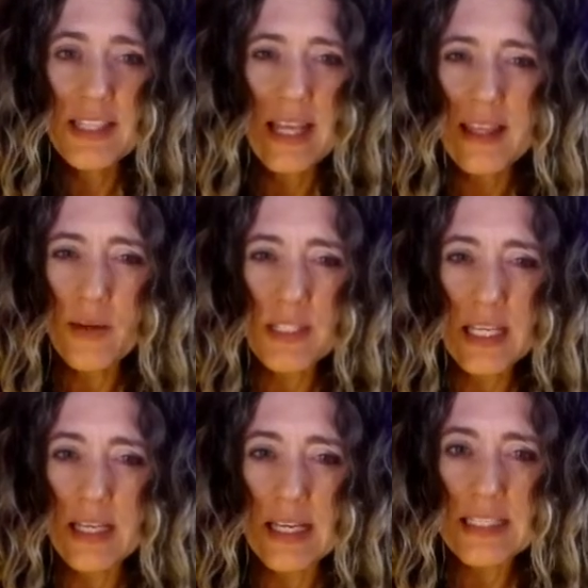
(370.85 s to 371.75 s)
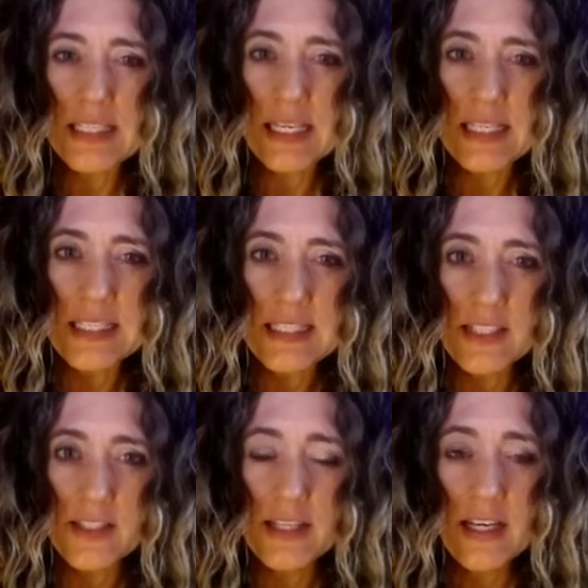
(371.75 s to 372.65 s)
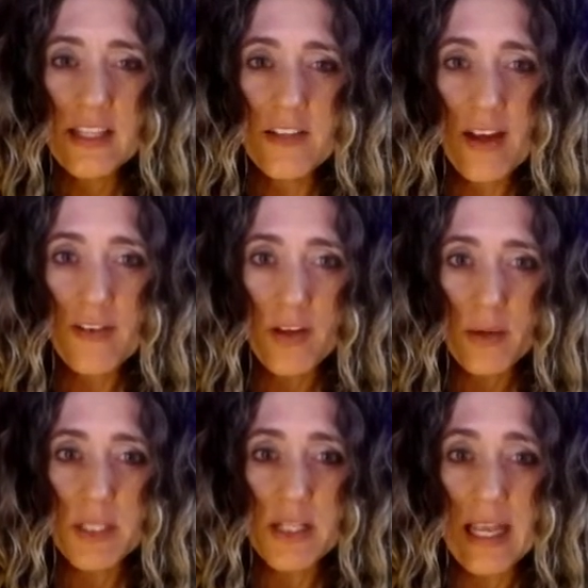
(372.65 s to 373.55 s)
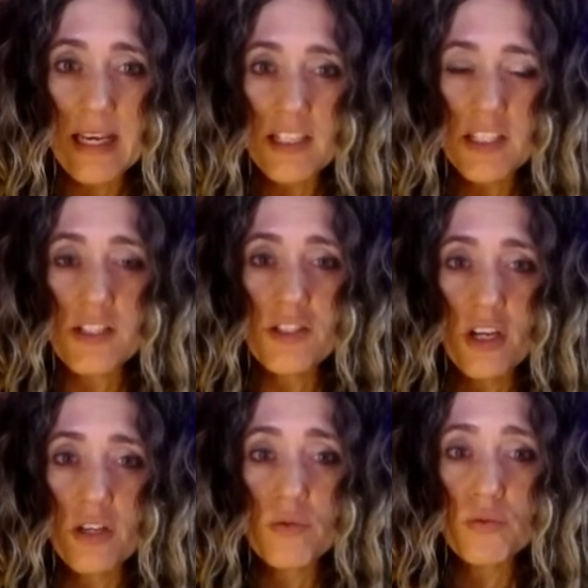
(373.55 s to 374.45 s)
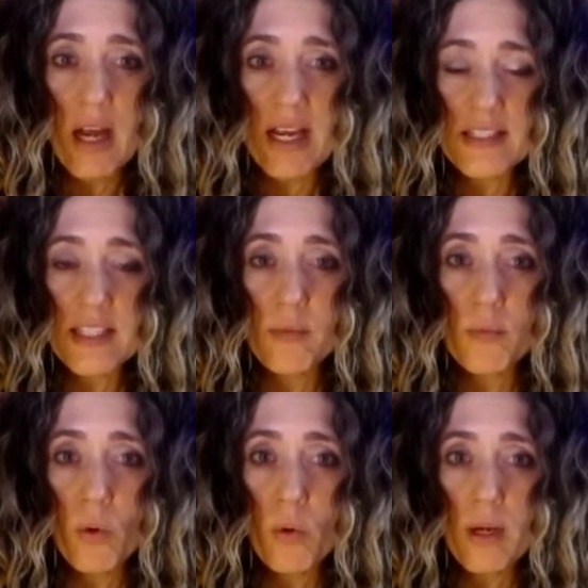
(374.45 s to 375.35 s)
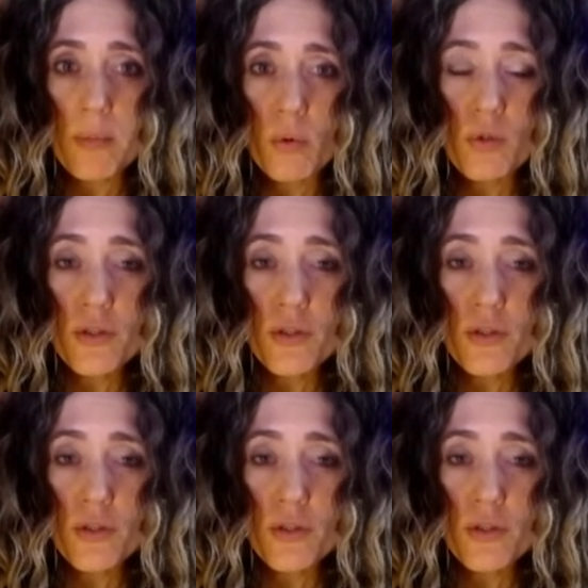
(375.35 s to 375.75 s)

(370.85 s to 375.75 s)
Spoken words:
I think it was like 1996, the divine feminine energy started rising more and more.